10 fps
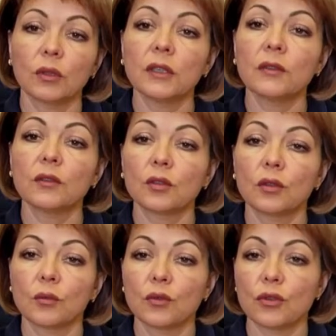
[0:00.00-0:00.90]
quite
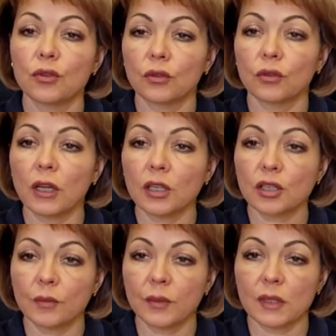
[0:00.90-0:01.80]
aggressive
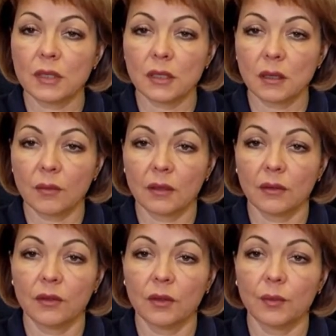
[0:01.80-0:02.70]

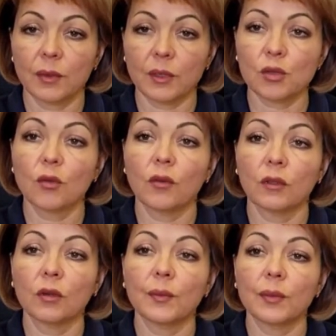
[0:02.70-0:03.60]
from our
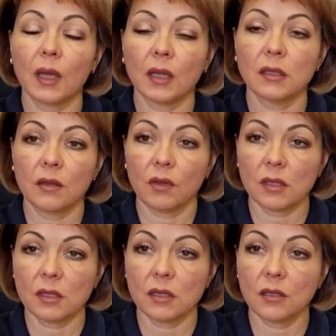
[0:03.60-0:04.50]
enemy.
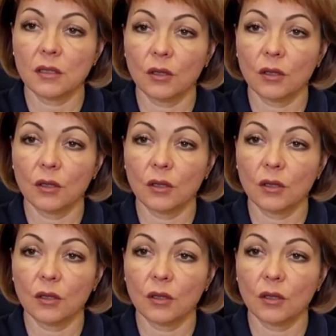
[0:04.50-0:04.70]
Productive